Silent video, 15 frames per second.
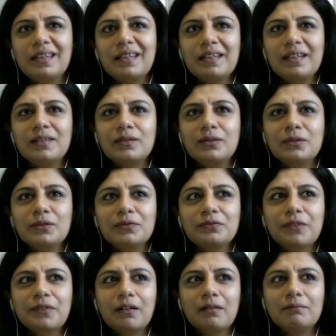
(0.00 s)
it's sort of
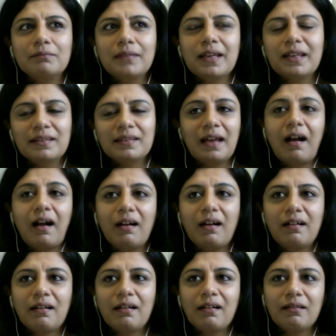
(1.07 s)
there
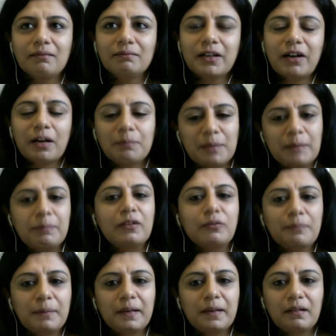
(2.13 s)
are people
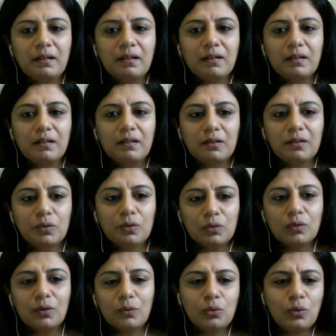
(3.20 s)
who've been
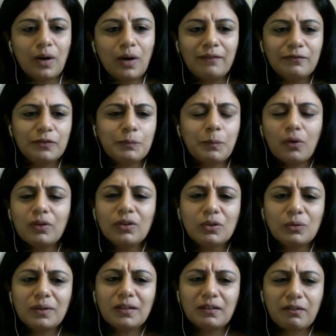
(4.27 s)
who I've spoken to
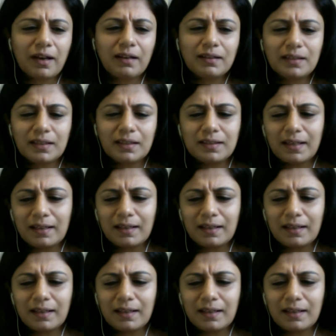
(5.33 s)
in great detail,